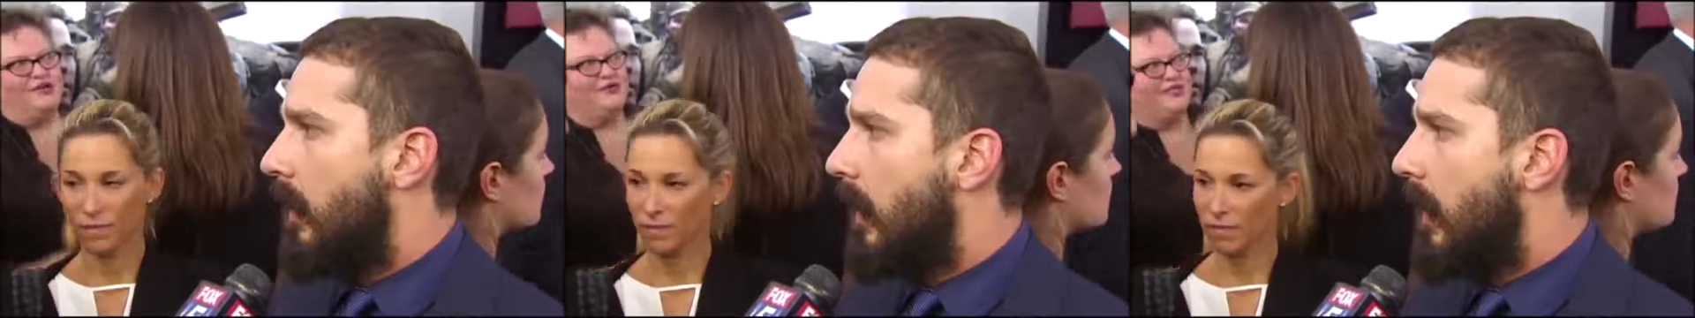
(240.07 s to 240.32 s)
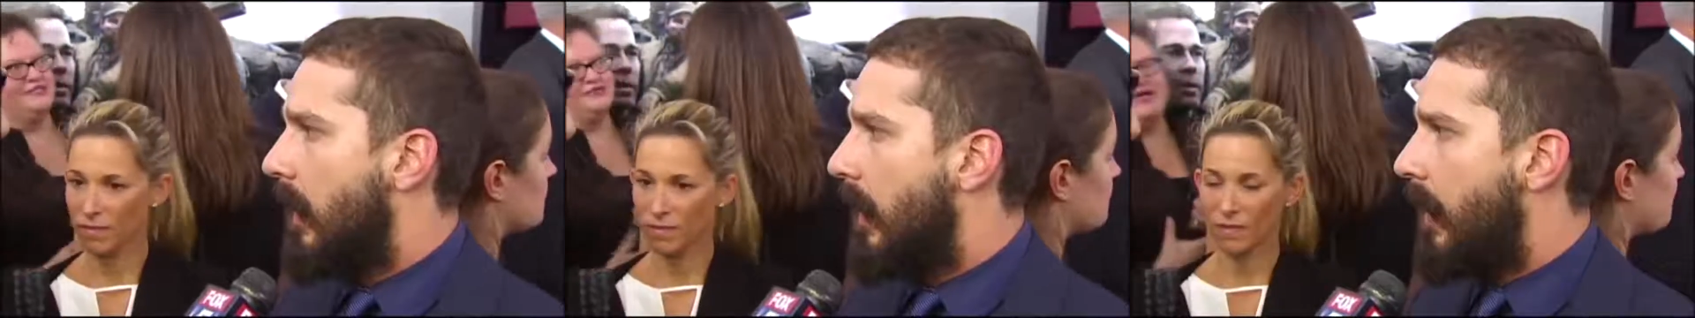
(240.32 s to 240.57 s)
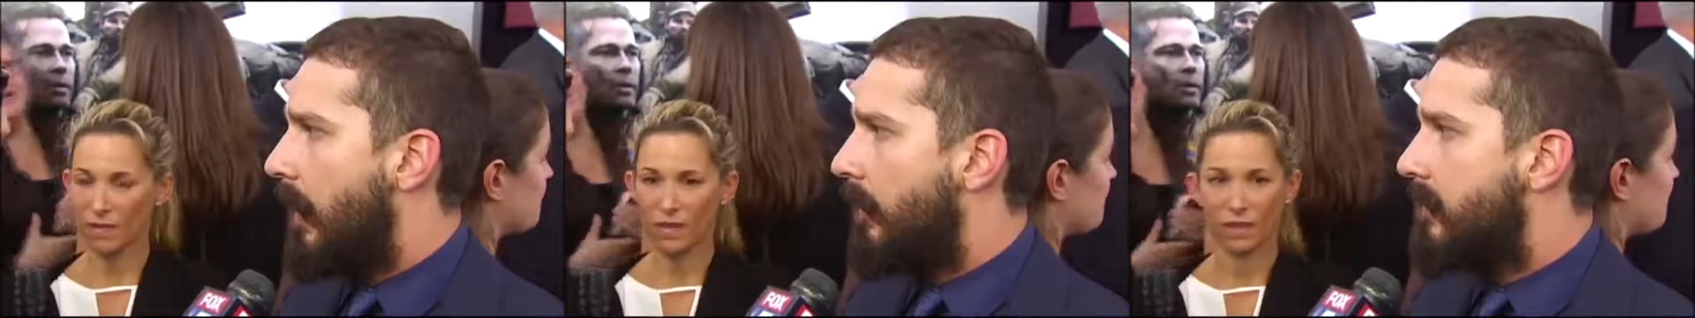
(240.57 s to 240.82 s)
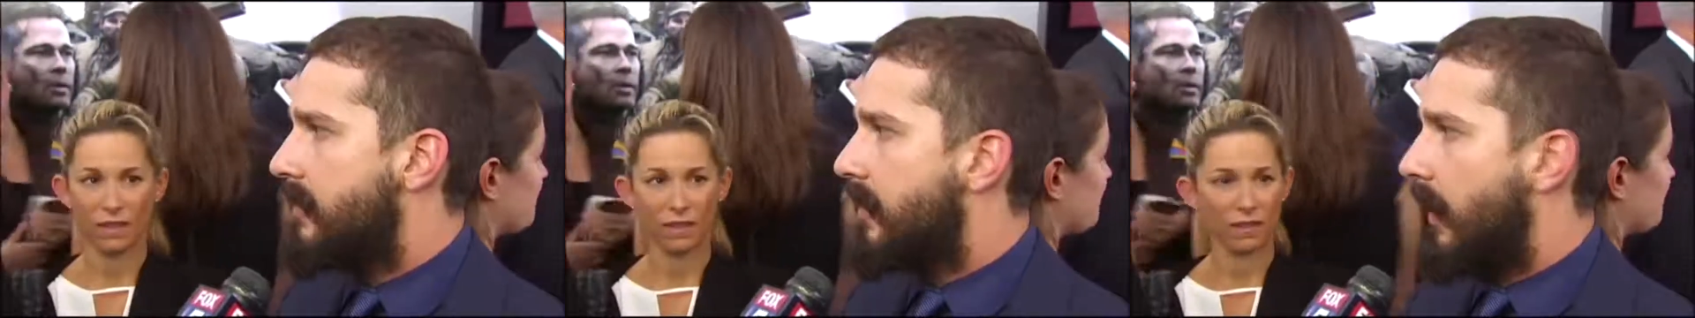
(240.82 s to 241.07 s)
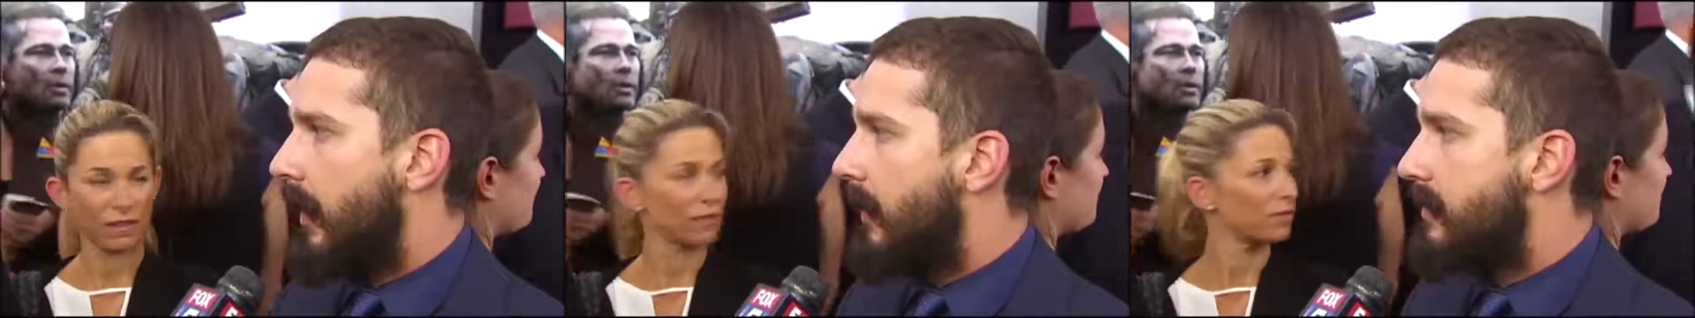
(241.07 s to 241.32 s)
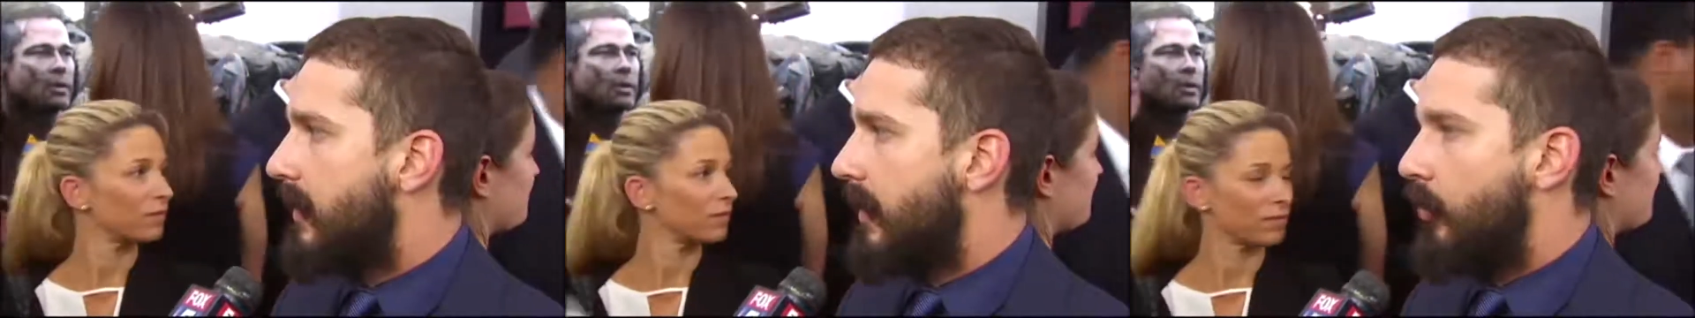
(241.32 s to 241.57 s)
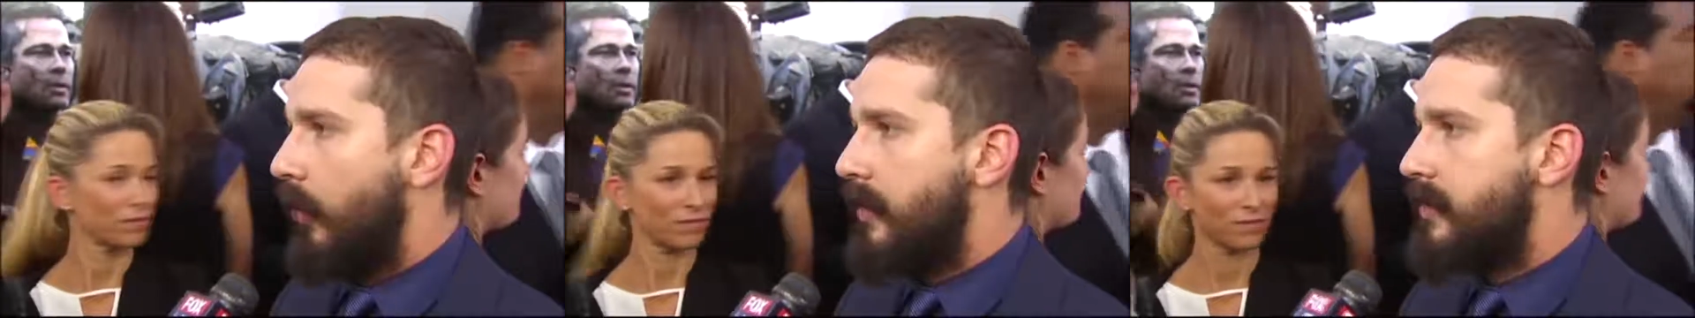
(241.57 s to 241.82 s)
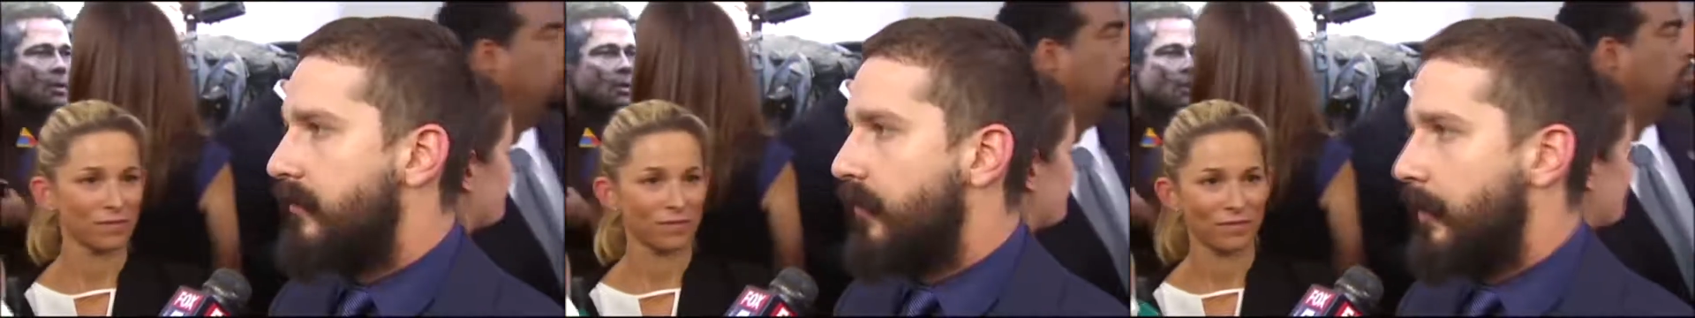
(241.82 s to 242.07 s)
Speaker 1: I, I, it's not it's not a
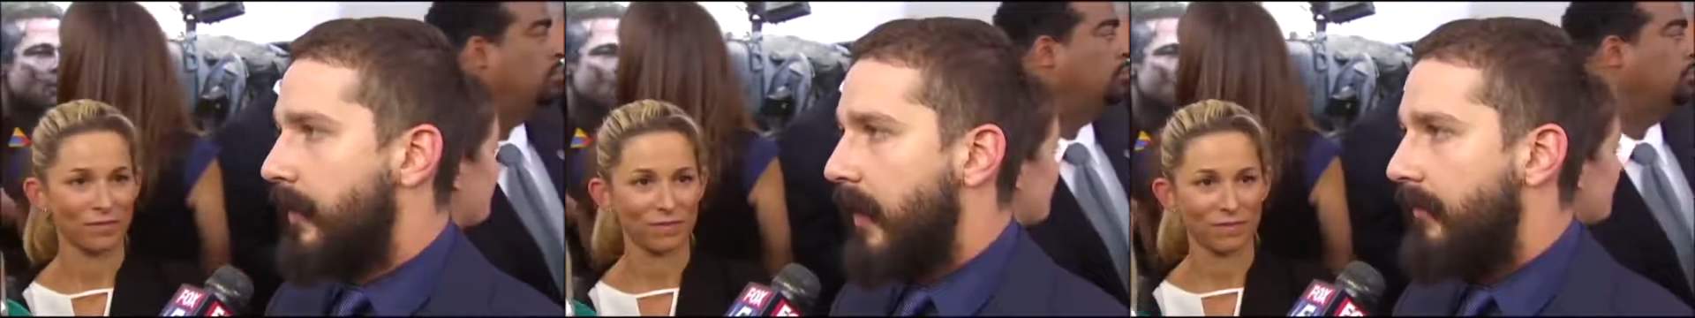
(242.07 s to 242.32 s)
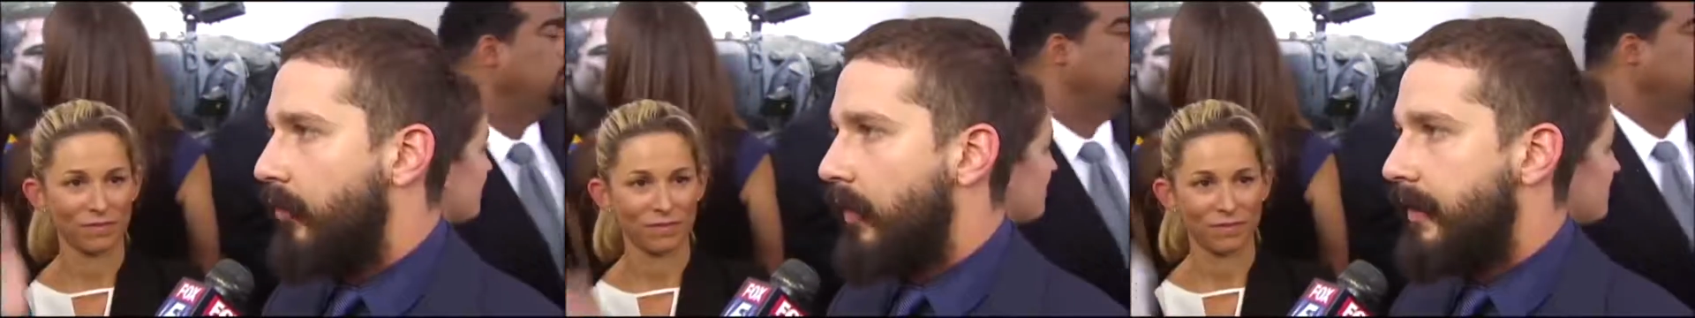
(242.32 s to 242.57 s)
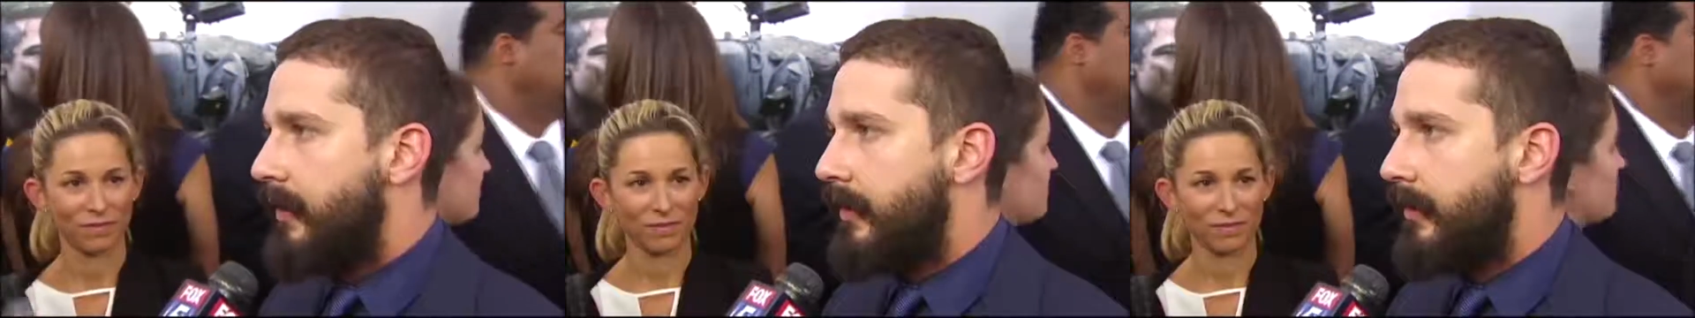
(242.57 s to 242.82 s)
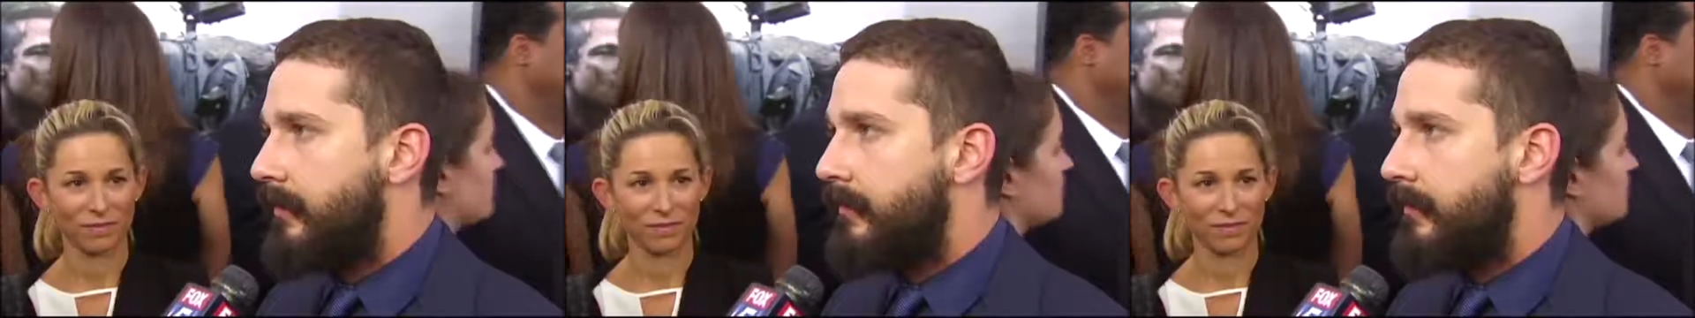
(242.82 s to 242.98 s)
question for me. I have no idea.